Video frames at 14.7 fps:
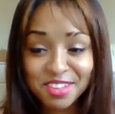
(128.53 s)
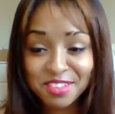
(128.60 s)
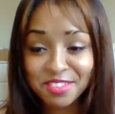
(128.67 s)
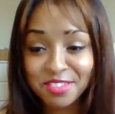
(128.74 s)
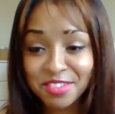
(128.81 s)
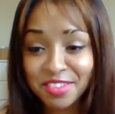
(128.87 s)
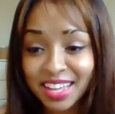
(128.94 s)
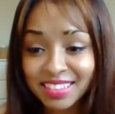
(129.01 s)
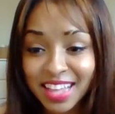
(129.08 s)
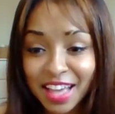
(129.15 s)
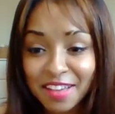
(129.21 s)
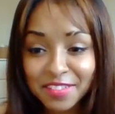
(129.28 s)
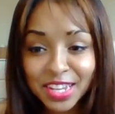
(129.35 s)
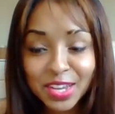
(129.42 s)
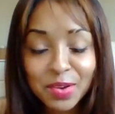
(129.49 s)
So do you guys
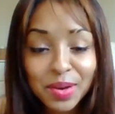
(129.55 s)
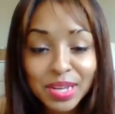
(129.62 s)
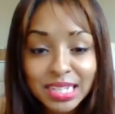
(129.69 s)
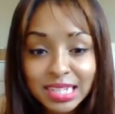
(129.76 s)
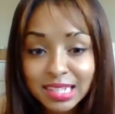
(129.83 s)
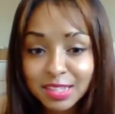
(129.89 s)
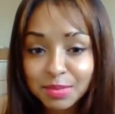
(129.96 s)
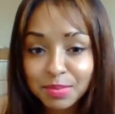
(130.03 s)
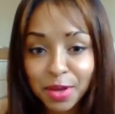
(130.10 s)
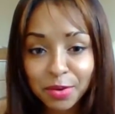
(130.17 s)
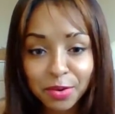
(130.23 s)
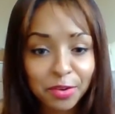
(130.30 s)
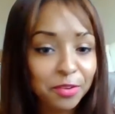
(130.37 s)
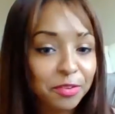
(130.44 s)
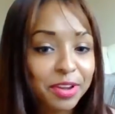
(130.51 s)
have any questions about
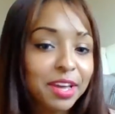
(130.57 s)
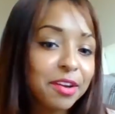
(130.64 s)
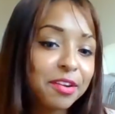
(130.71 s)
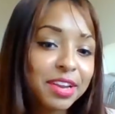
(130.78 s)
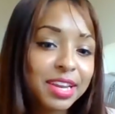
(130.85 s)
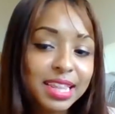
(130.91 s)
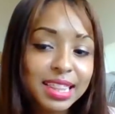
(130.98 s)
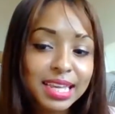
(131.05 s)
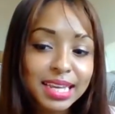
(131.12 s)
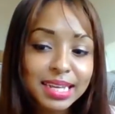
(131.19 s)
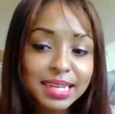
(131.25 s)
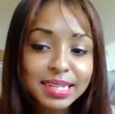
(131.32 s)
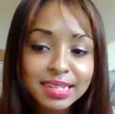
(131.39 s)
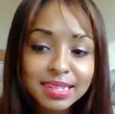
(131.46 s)
Korea or anything?